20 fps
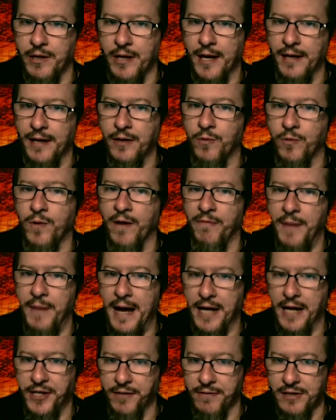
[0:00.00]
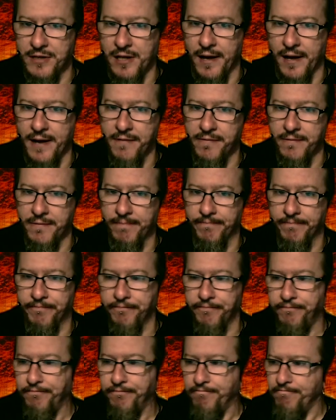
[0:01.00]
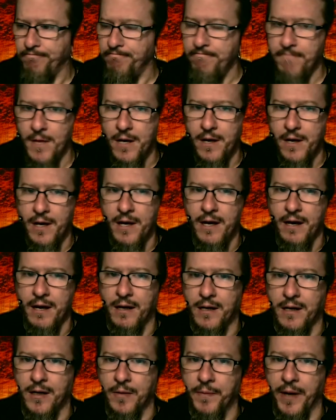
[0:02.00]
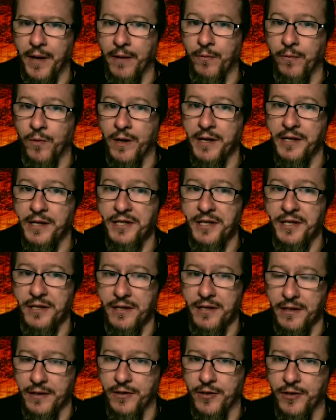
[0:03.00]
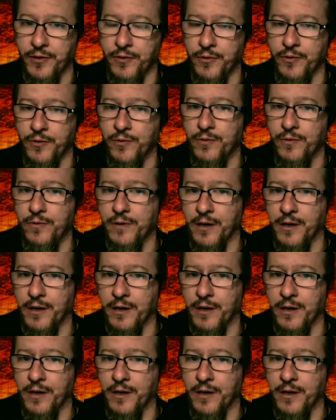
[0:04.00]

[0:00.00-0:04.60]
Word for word: Hitting a rough patch of his life, and what is to